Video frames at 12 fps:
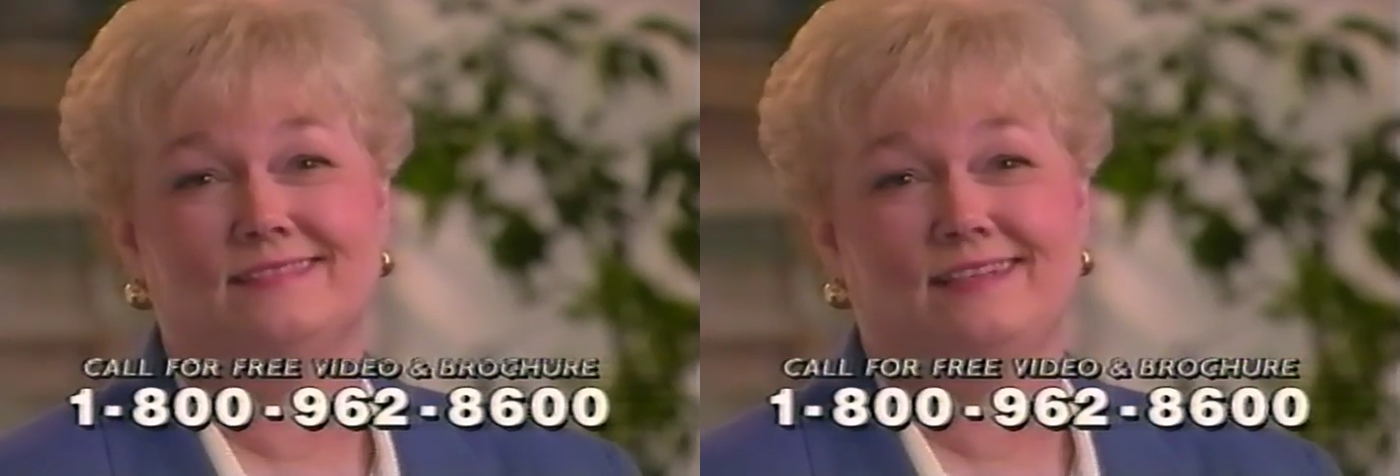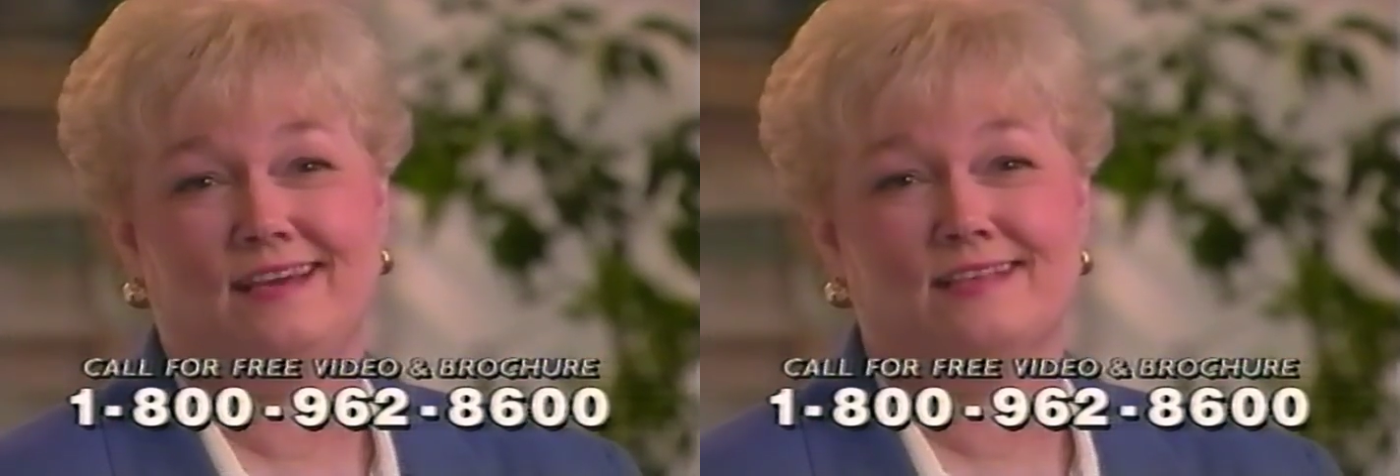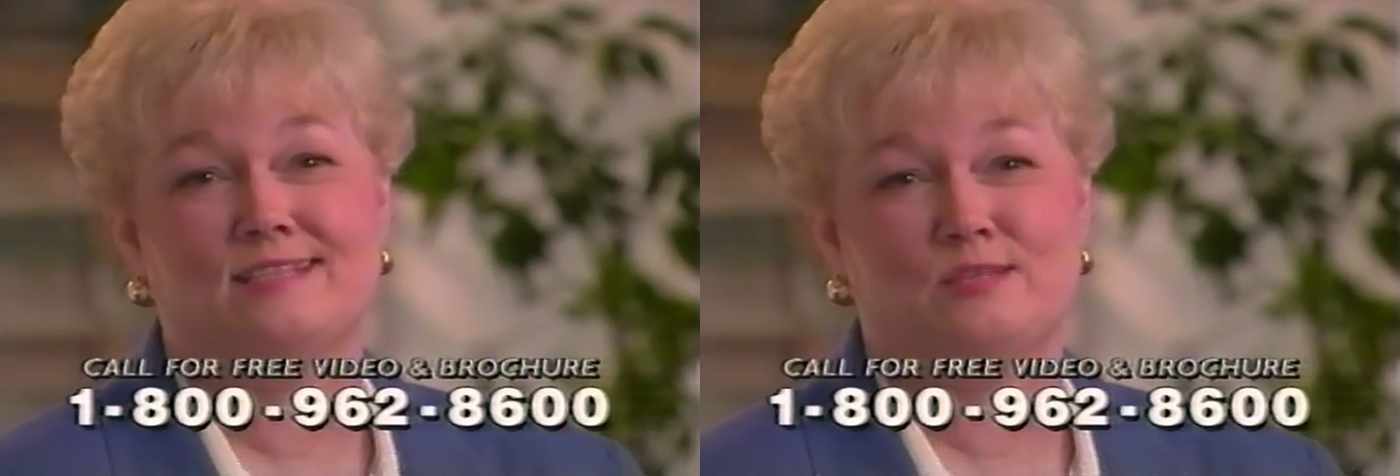
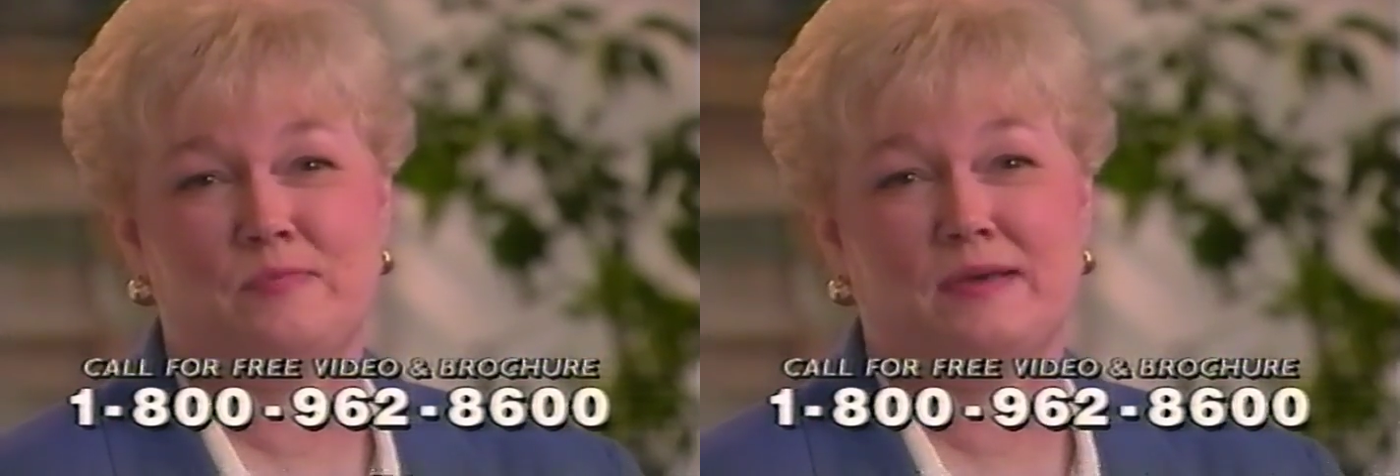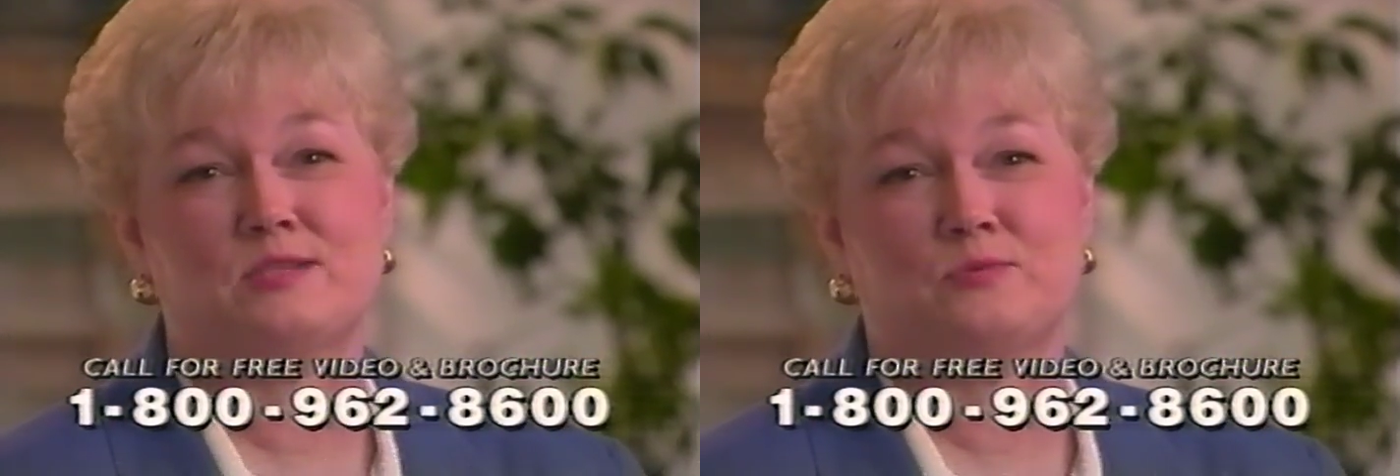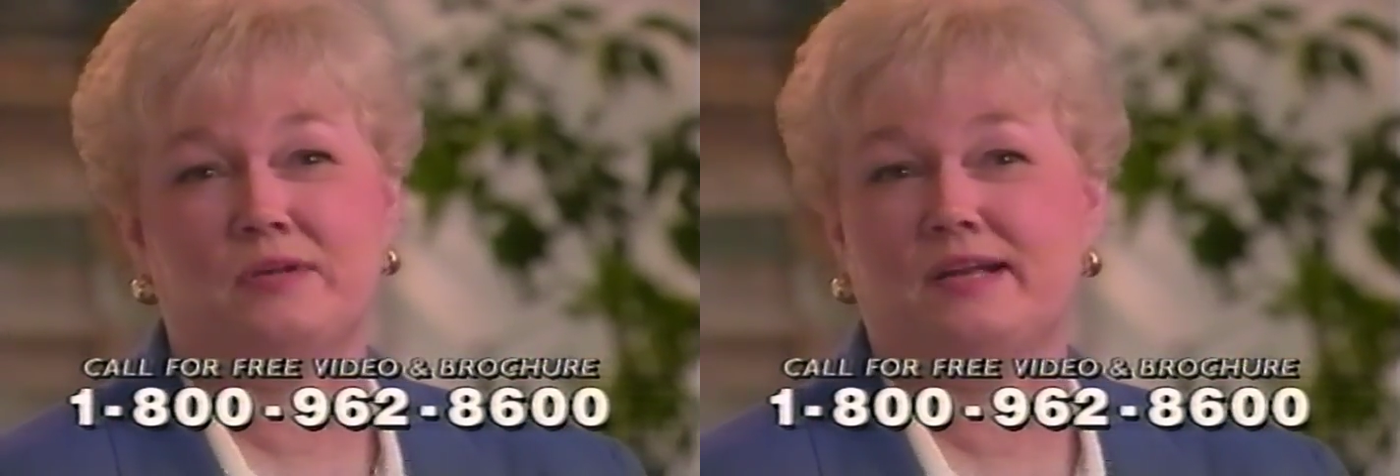Yeah, it's the best
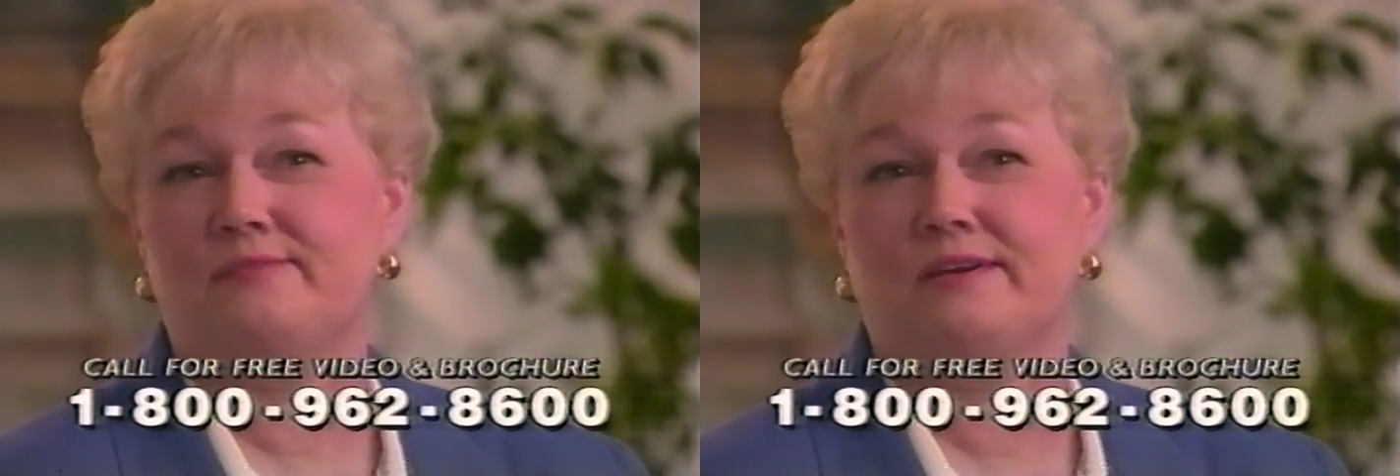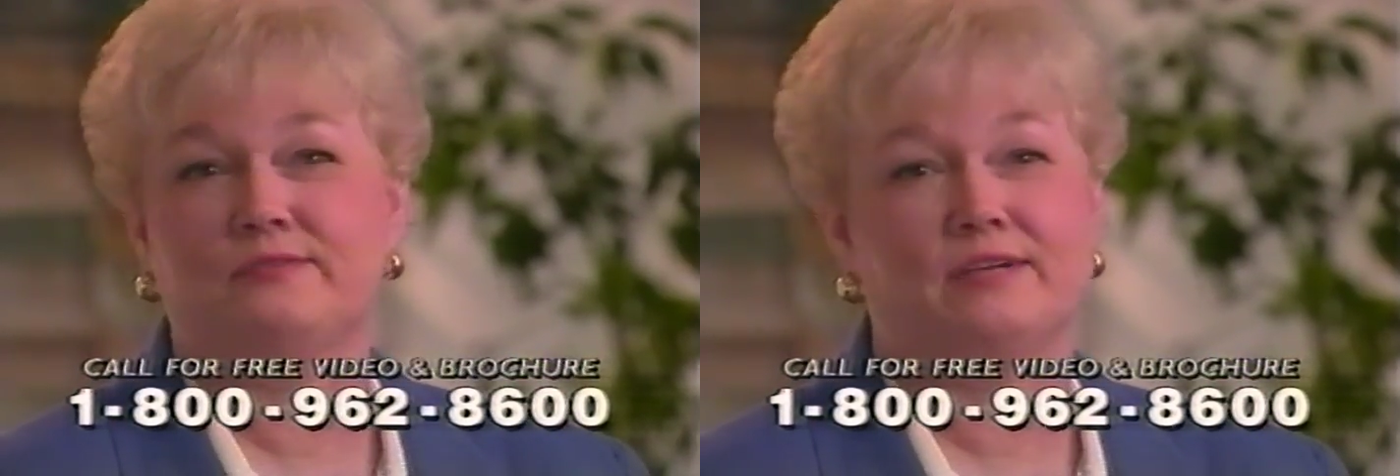one I've ever